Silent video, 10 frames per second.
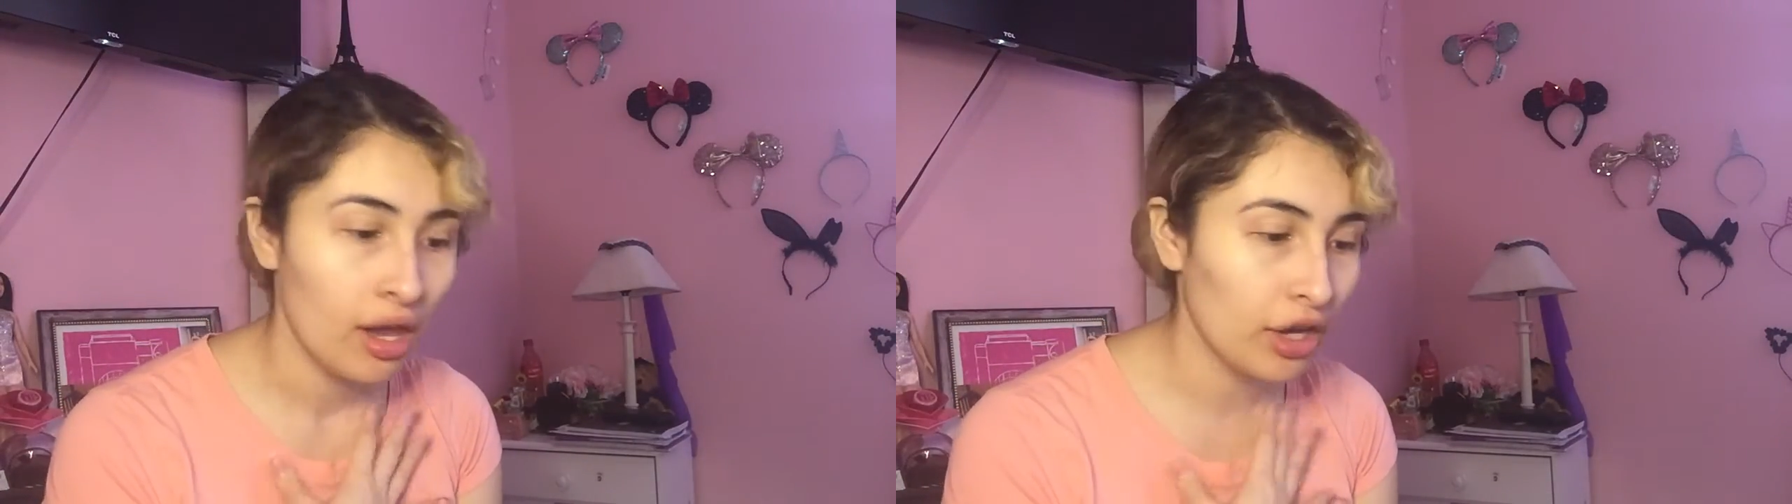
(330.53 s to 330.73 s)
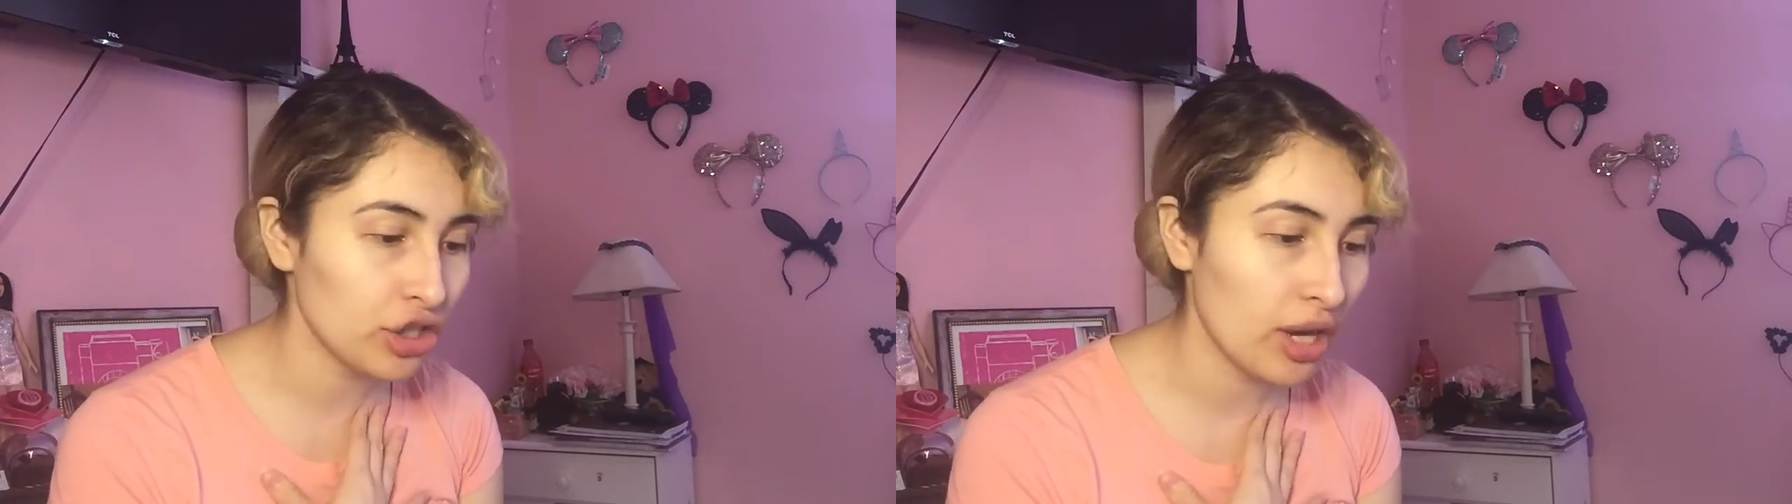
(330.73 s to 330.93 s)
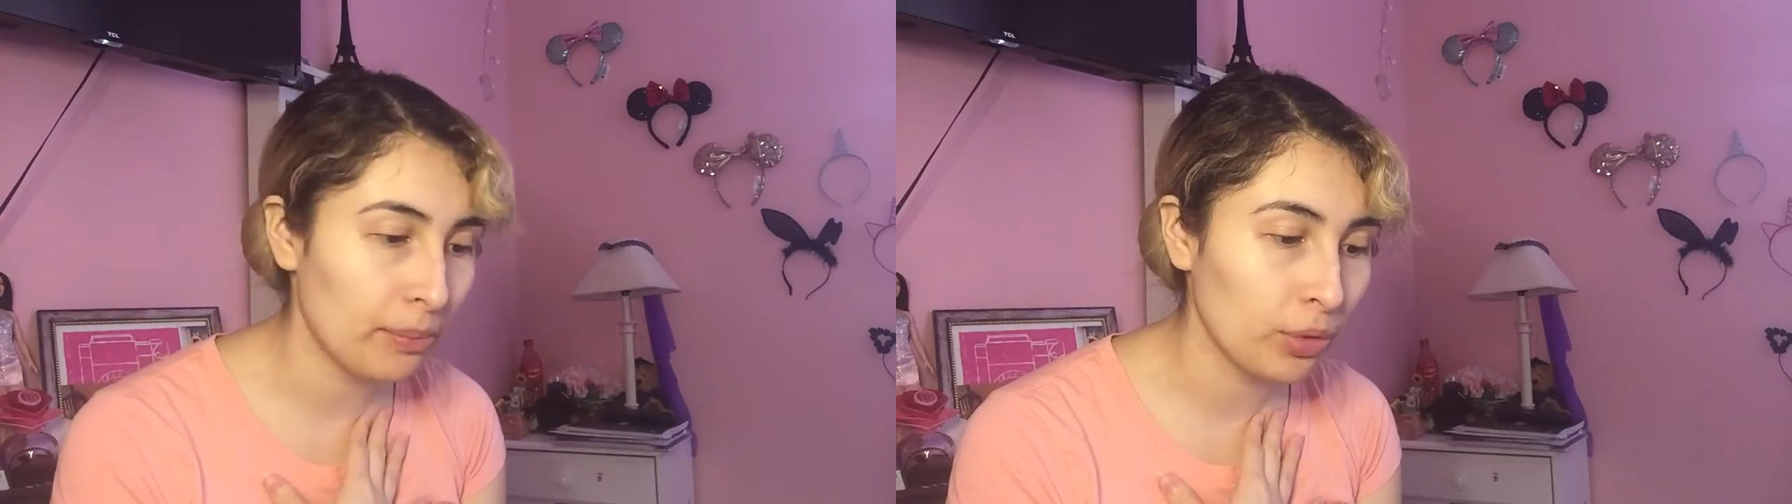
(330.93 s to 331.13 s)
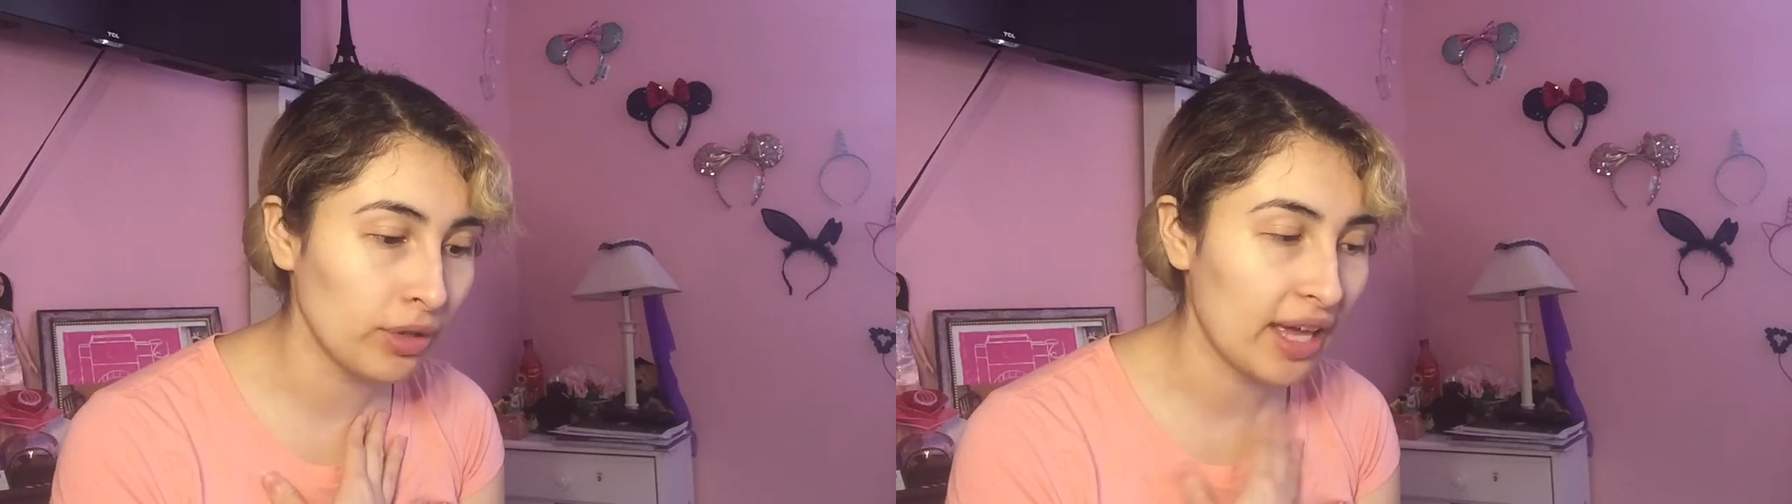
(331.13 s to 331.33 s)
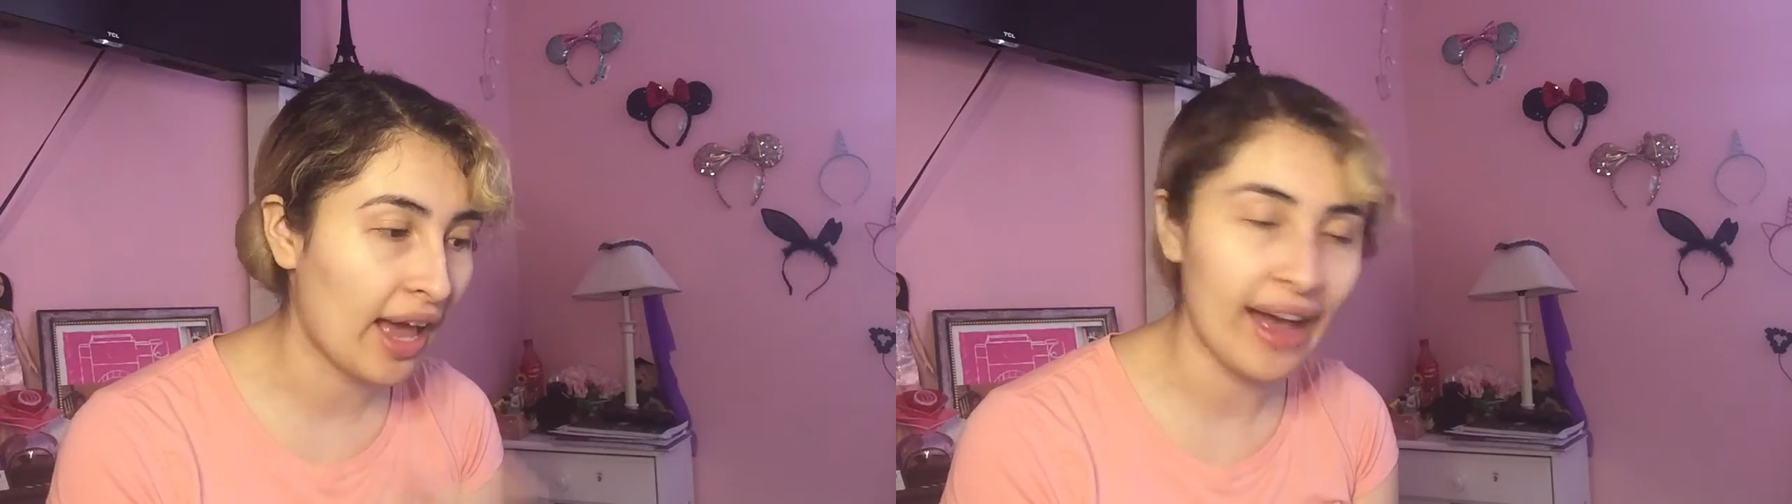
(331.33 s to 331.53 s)
a shampoo
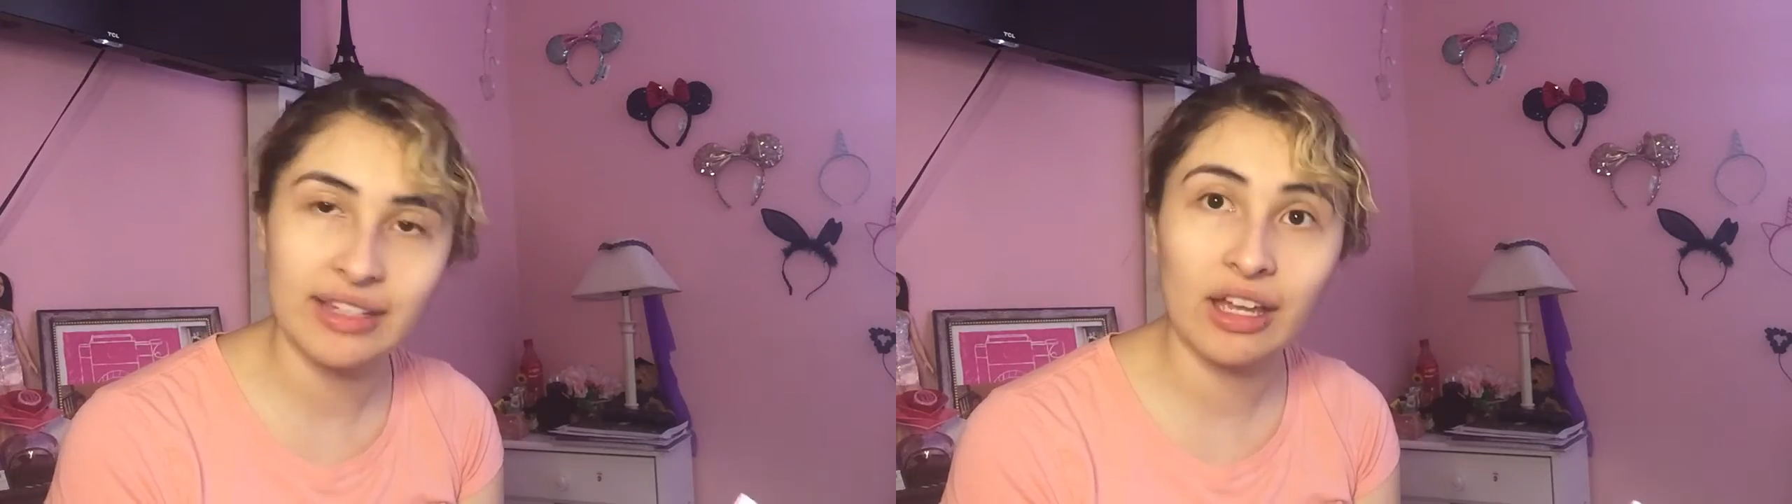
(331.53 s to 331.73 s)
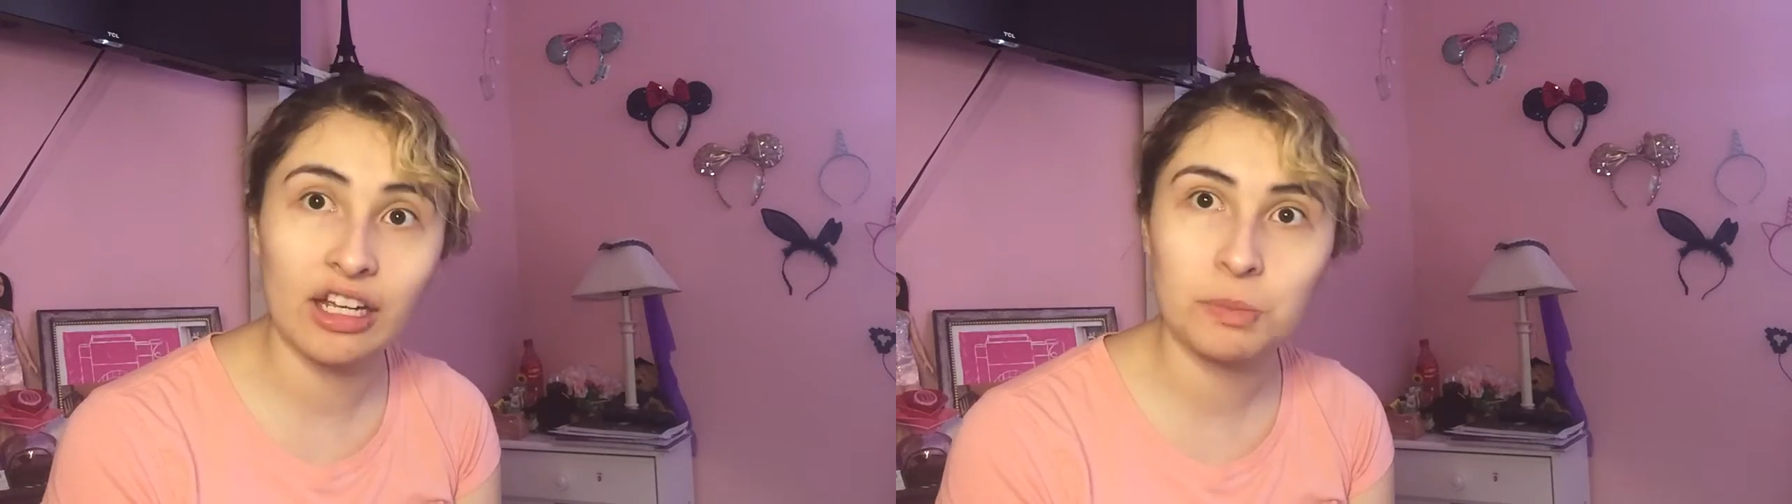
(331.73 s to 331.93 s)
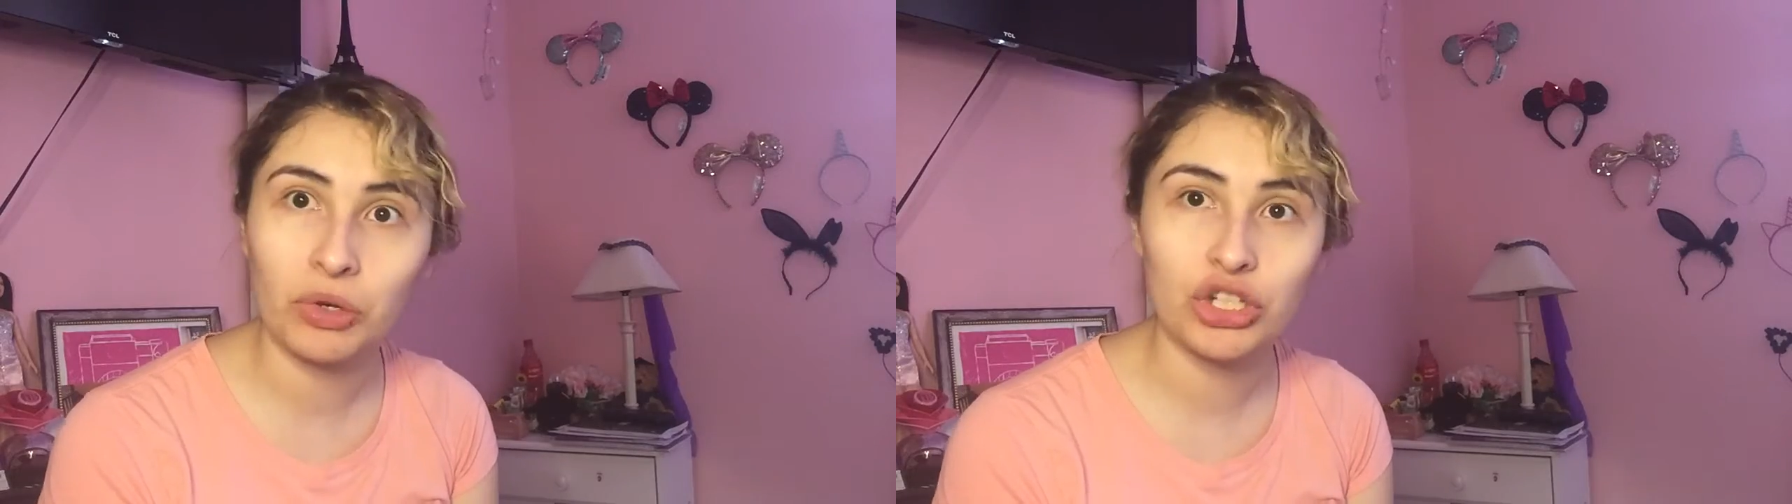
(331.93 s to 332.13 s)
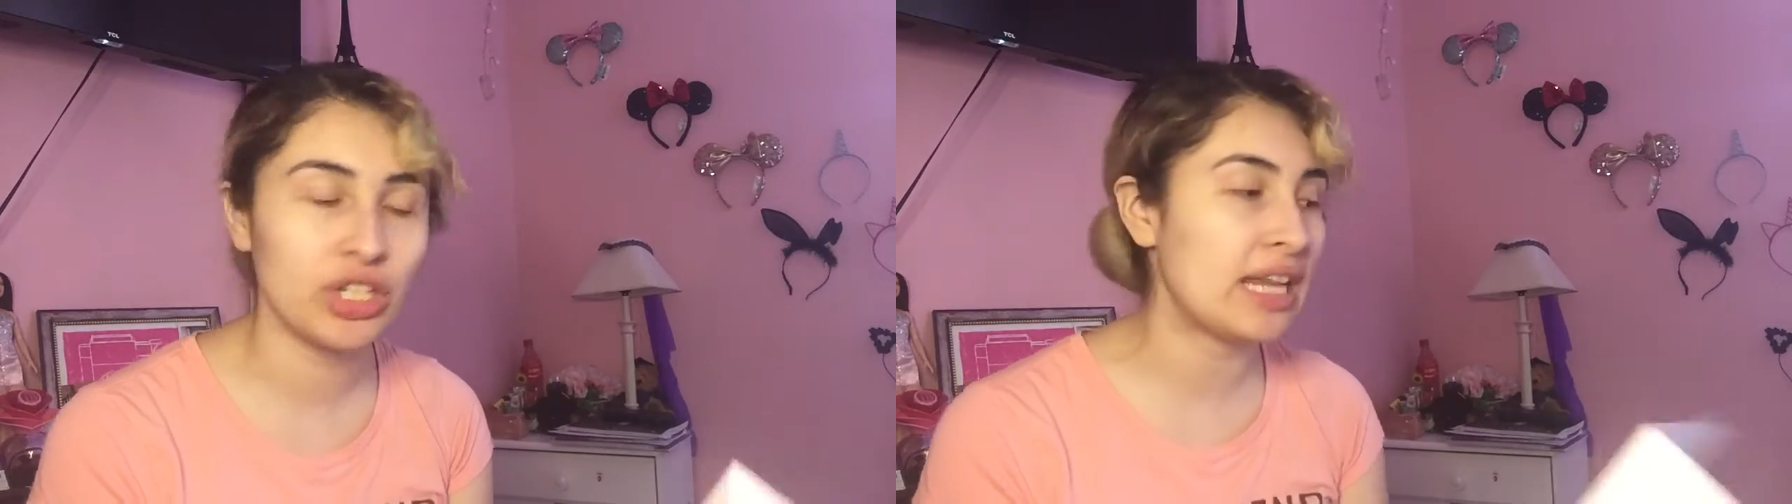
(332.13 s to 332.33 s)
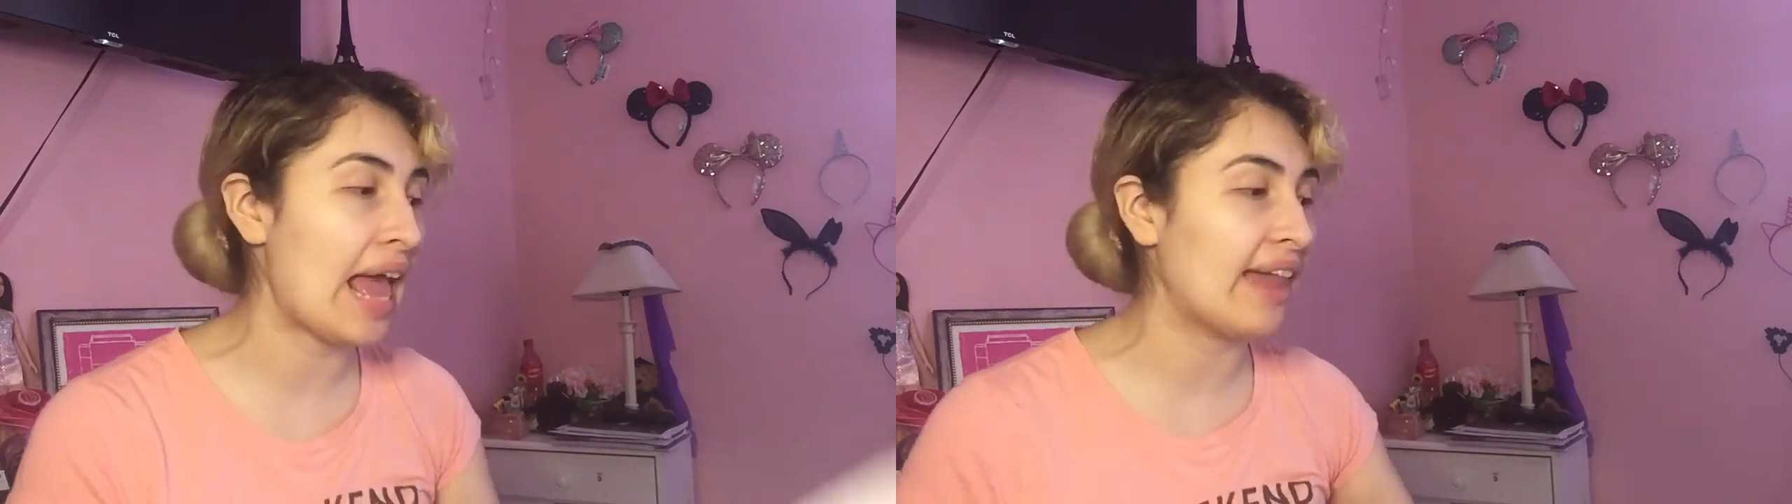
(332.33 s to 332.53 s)
that has like an expiration date,